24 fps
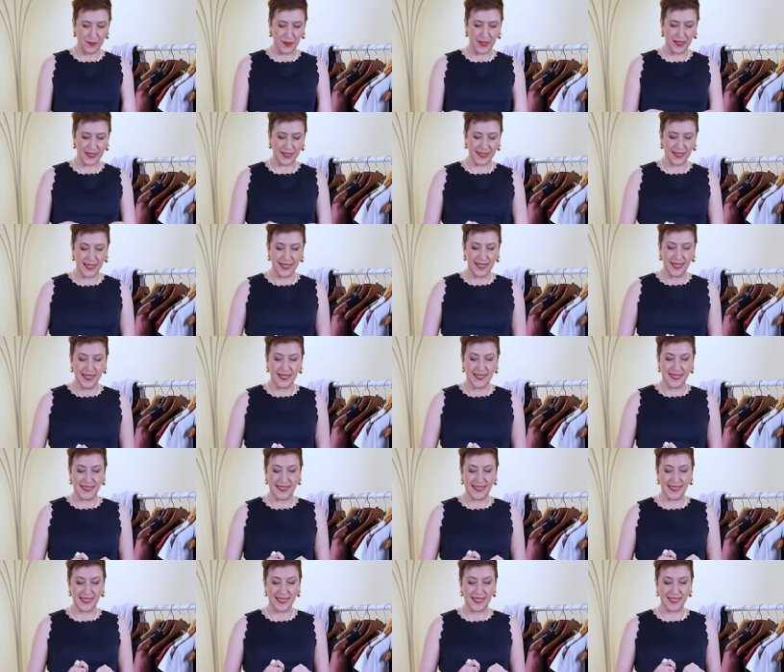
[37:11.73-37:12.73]
but
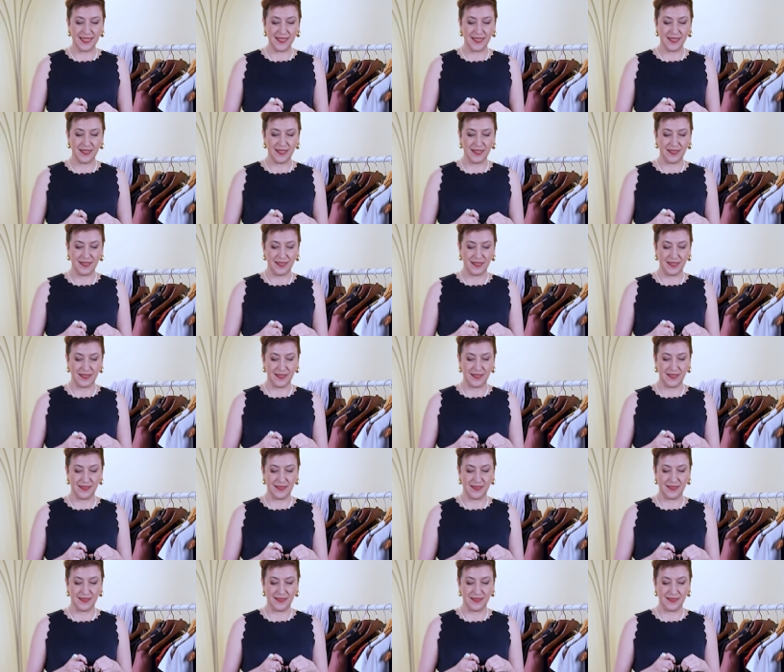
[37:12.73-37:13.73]
they are uh,
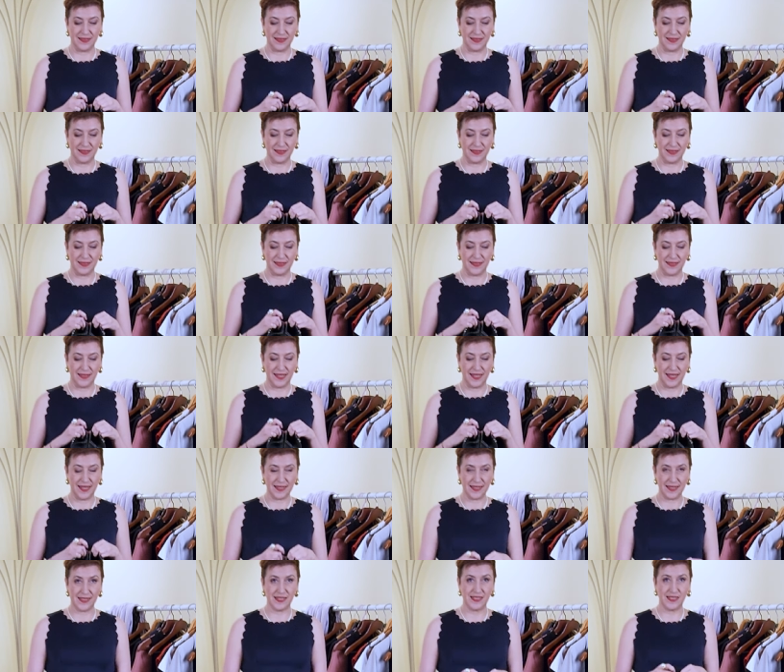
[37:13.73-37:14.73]
uh,
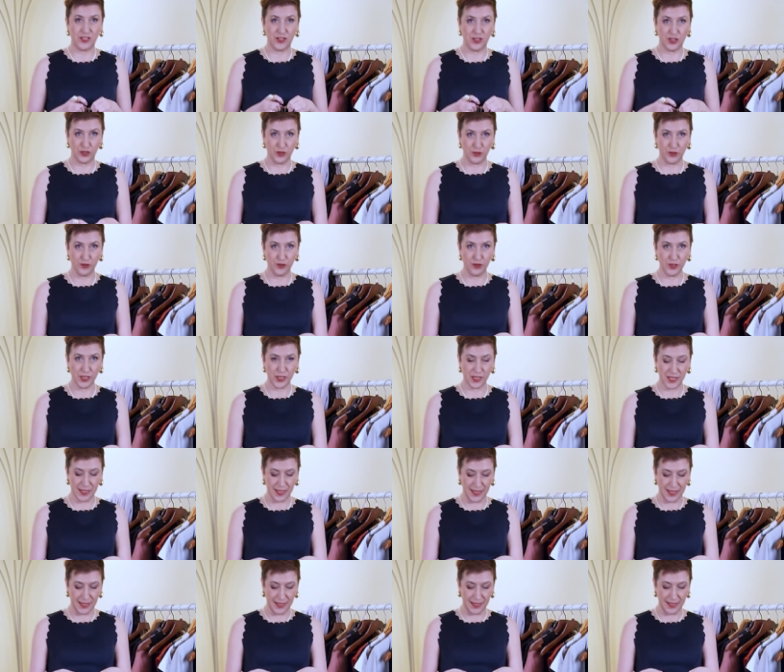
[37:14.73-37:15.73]
dance shoes
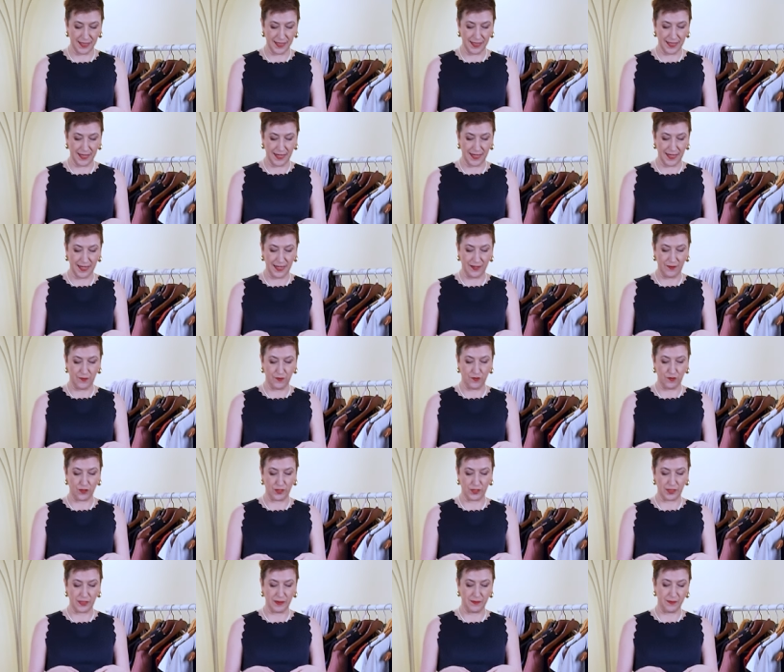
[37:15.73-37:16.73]
and I
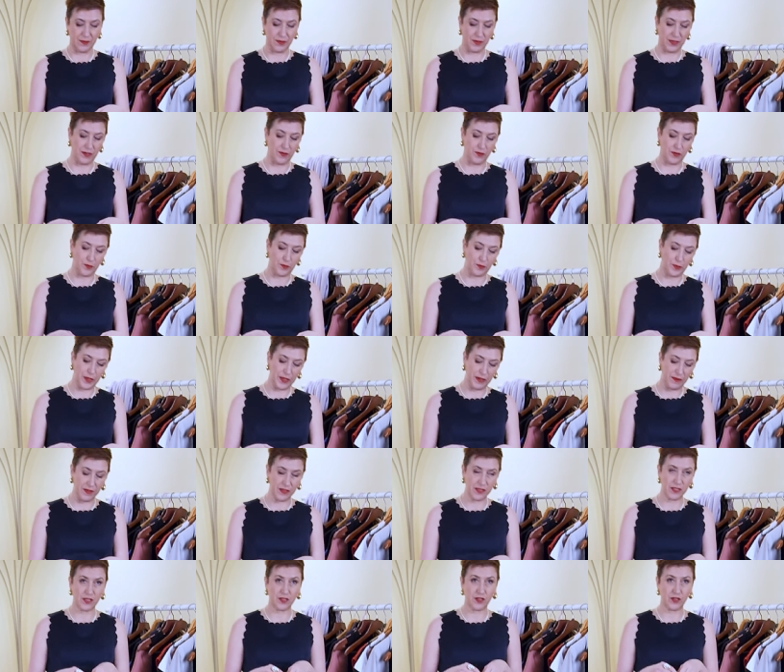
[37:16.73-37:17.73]
wore them on our
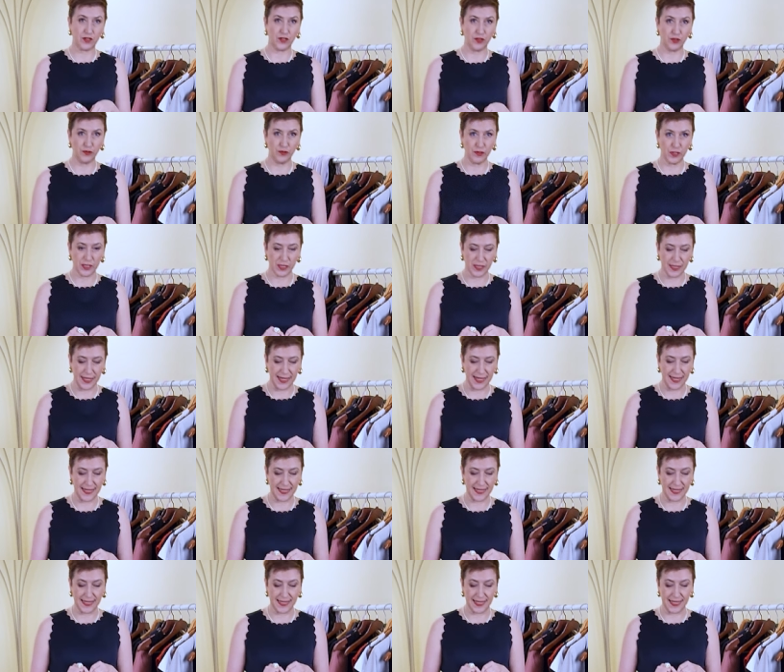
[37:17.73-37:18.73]
previous cruise
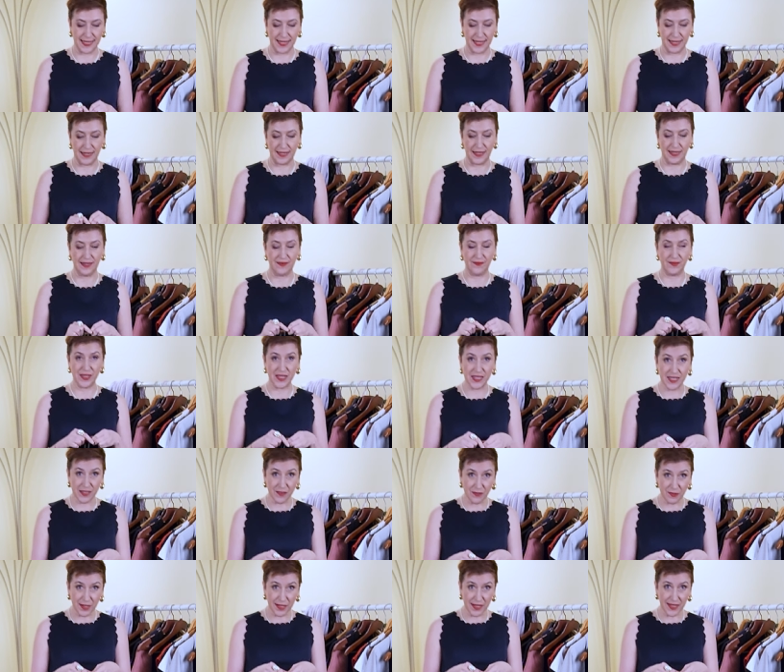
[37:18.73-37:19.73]
as a evening
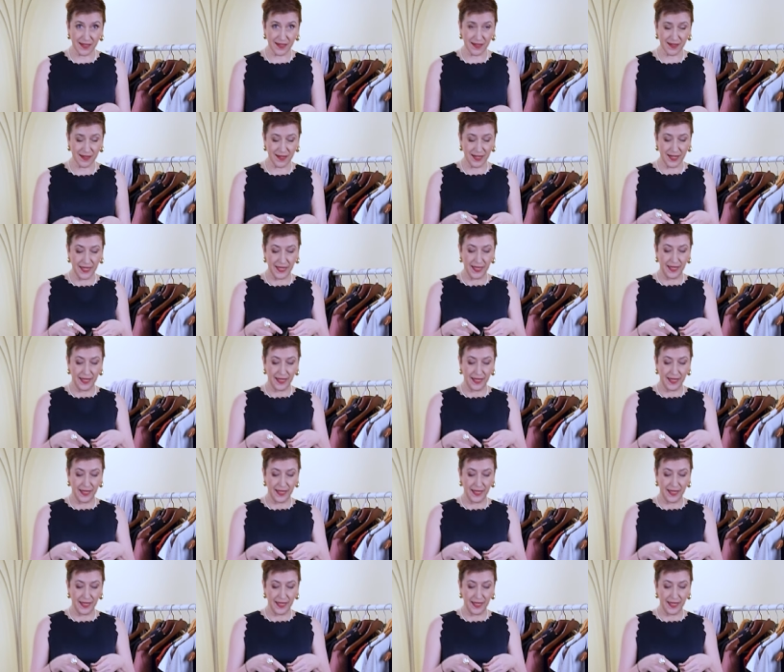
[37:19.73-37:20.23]
wear.